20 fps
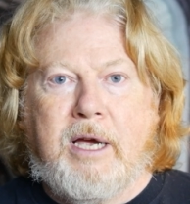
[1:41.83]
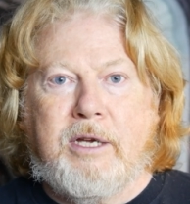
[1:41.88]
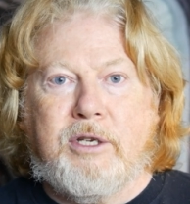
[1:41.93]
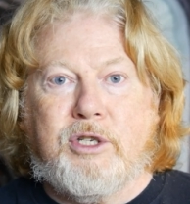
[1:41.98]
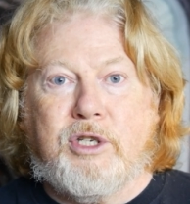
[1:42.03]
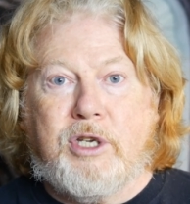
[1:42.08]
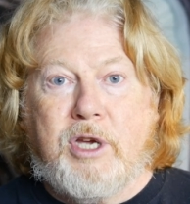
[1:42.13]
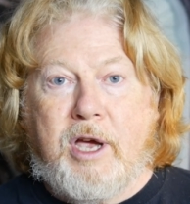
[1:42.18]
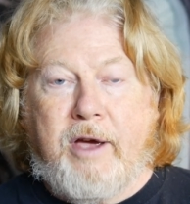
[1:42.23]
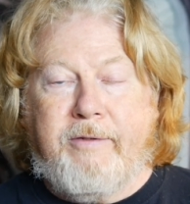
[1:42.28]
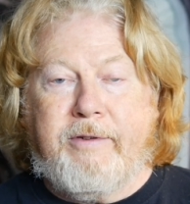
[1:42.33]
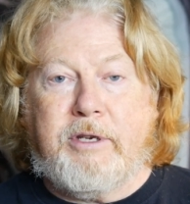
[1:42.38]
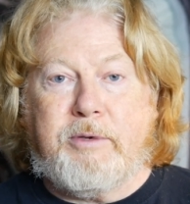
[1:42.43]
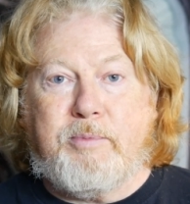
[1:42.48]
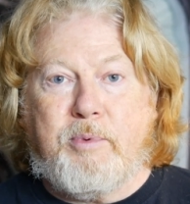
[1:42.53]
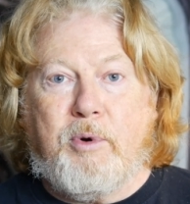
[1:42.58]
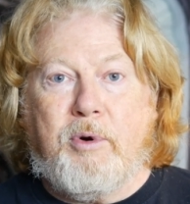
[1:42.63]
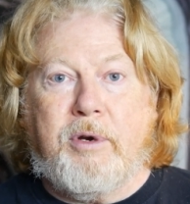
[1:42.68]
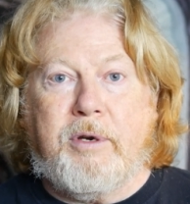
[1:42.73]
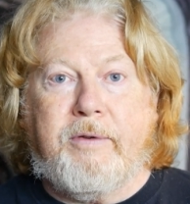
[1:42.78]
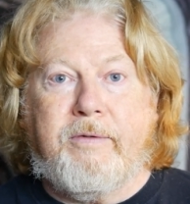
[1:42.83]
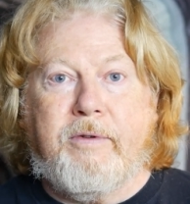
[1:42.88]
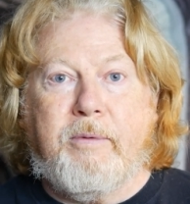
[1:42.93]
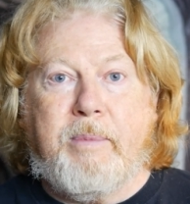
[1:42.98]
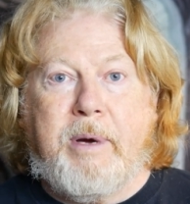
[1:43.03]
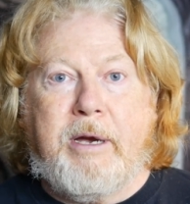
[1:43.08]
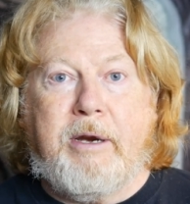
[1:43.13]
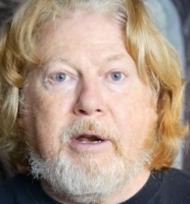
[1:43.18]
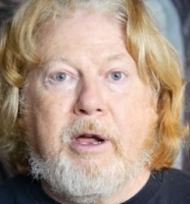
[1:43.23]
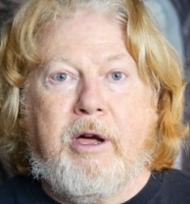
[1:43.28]
service point for
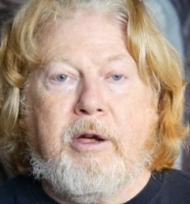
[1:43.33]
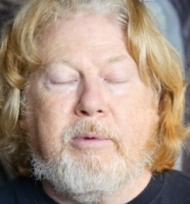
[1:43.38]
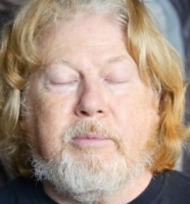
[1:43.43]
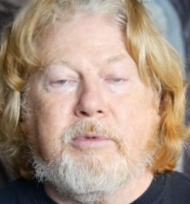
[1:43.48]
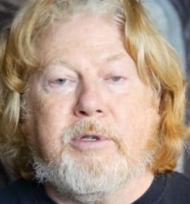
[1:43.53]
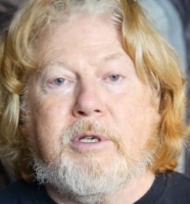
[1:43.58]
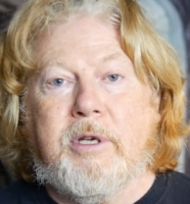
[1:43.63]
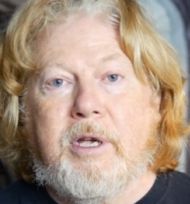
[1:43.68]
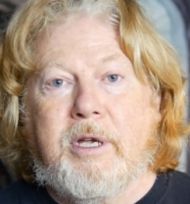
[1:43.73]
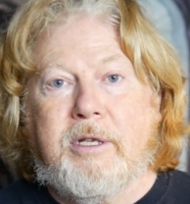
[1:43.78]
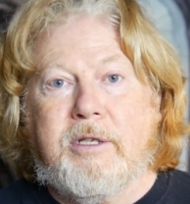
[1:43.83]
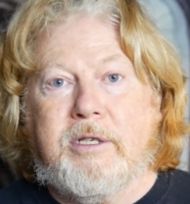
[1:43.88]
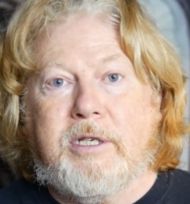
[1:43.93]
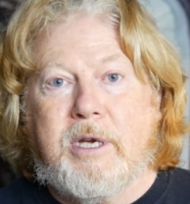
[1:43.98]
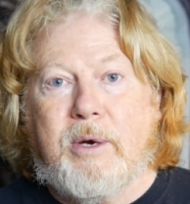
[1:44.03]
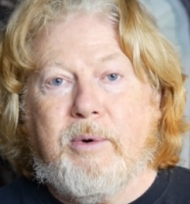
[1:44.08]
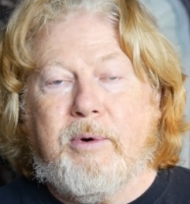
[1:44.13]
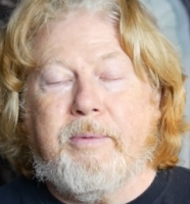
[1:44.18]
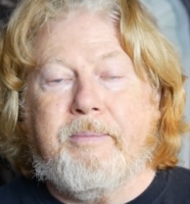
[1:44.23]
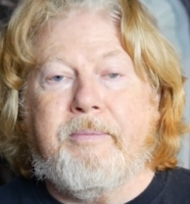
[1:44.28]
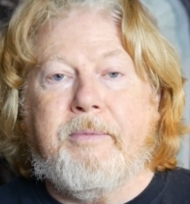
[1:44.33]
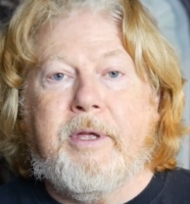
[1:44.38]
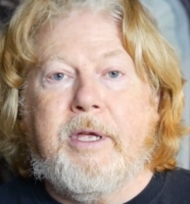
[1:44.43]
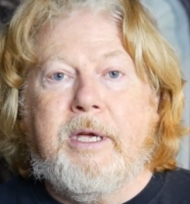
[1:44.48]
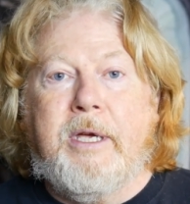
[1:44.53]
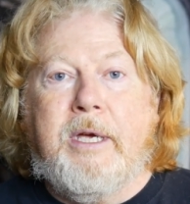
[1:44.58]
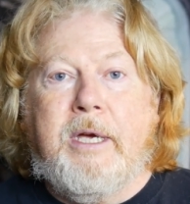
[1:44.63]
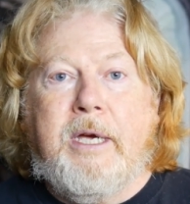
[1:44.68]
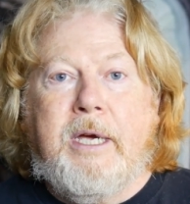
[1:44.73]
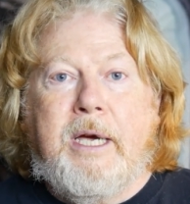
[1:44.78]
motorhomes and so
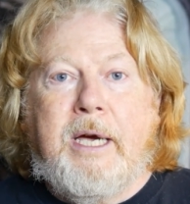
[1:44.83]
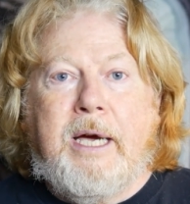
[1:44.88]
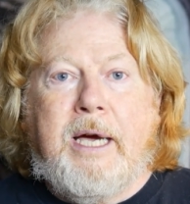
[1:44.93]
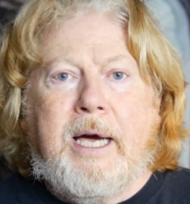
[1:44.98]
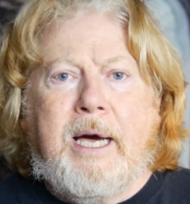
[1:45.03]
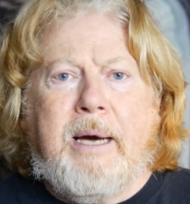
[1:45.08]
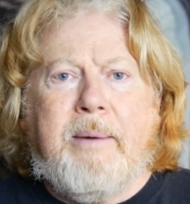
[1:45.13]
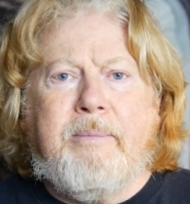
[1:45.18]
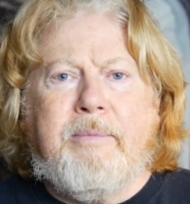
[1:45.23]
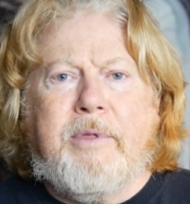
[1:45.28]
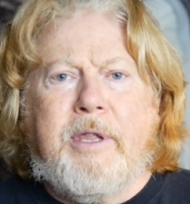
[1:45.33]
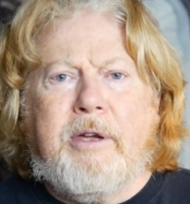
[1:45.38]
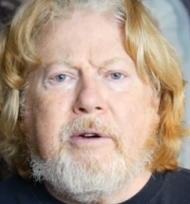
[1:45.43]
on.